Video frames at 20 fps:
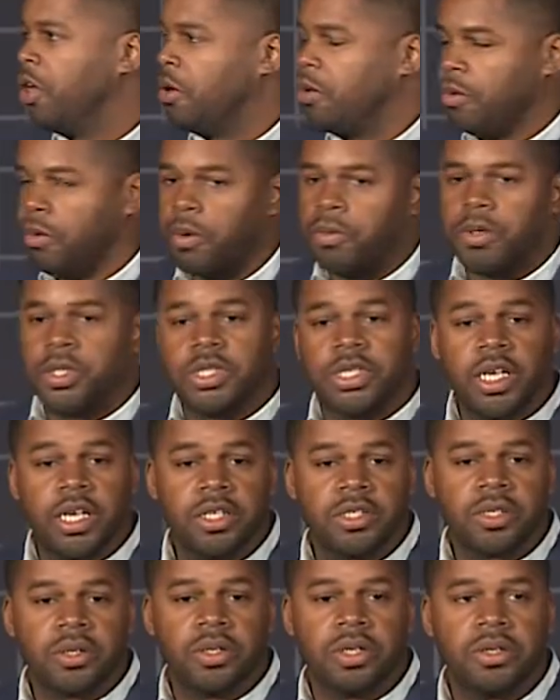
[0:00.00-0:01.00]
what we say
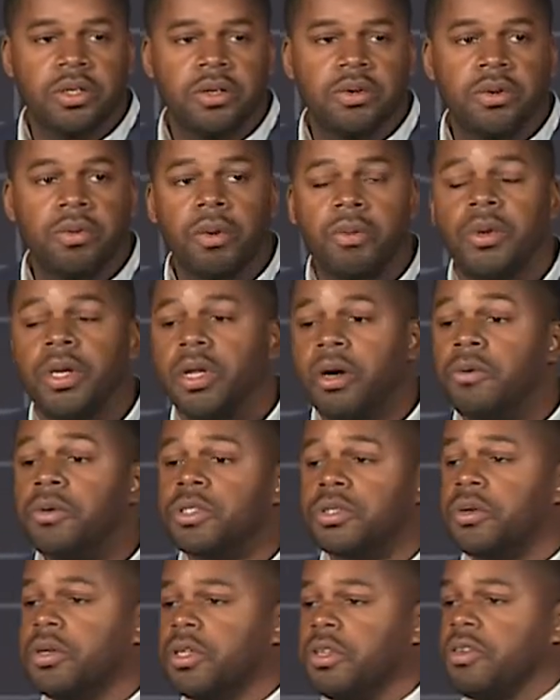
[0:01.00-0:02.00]
it's going to do and what we know it's
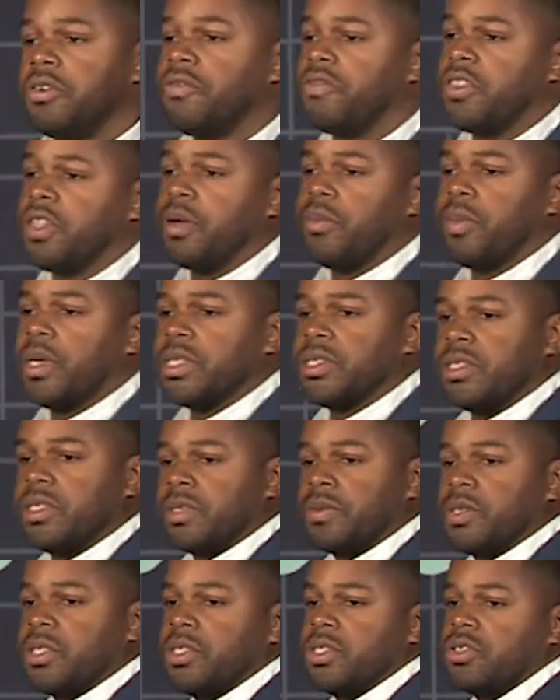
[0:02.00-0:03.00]
going to do for their business,
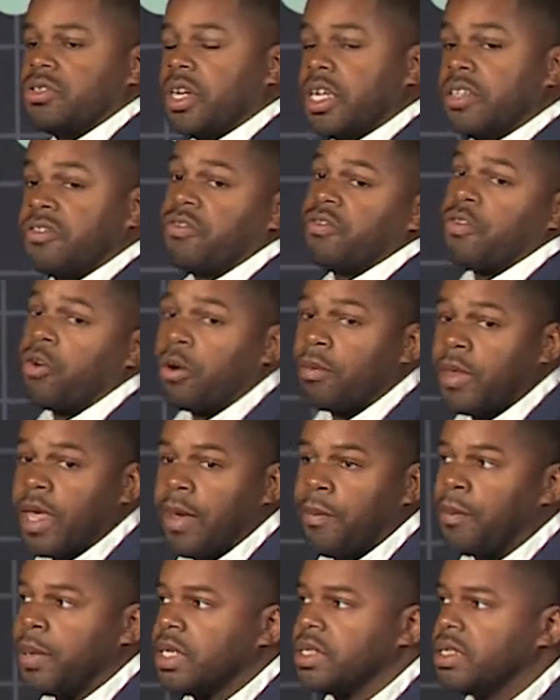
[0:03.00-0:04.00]
which is transform
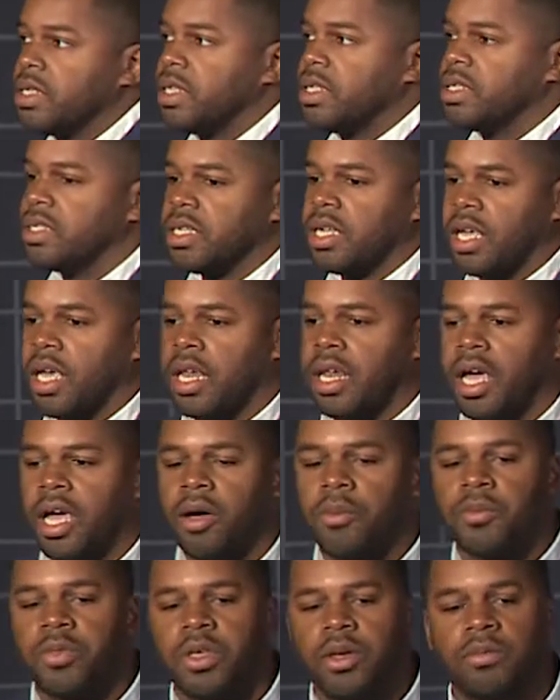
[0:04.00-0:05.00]
that business and
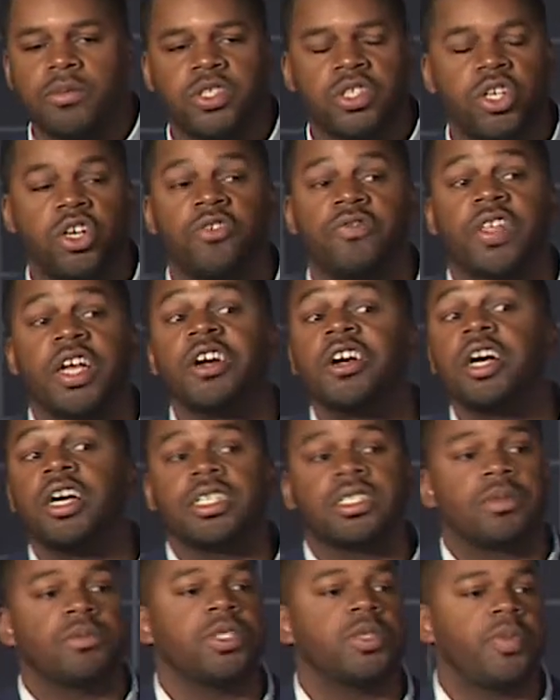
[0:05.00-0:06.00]
help them serve their
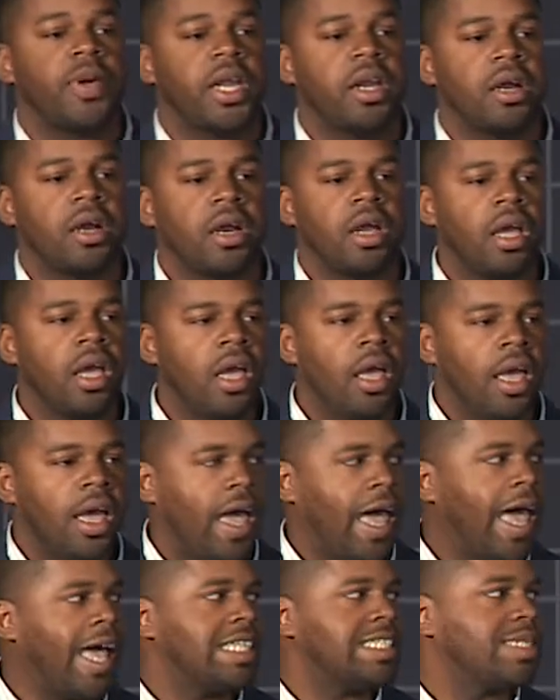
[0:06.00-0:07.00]
customers better
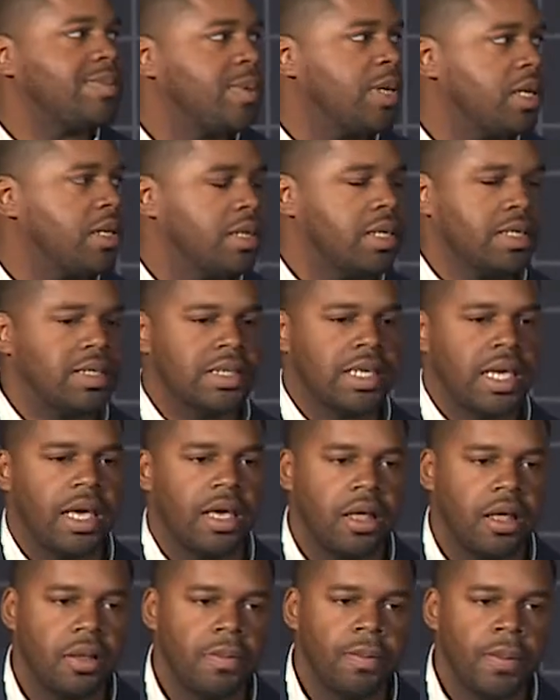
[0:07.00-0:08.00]
at speed and at
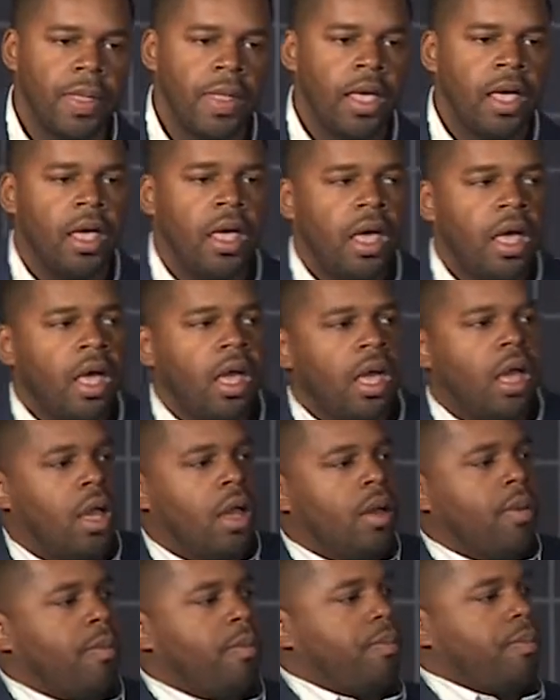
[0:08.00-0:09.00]
scale.
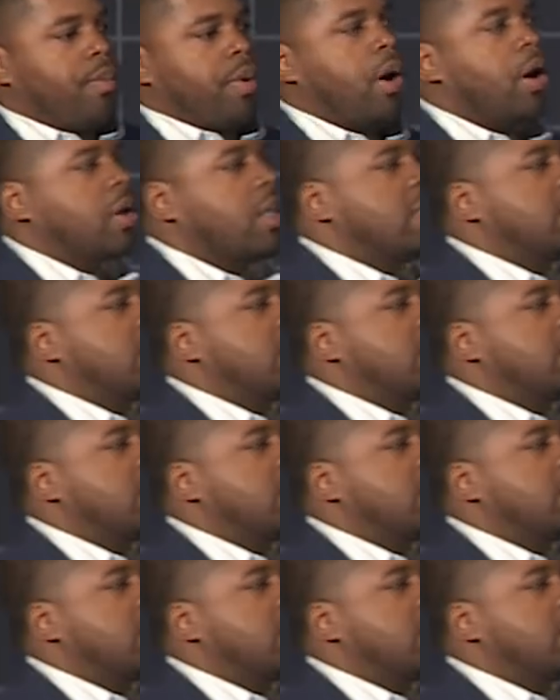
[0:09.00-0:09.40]
Part of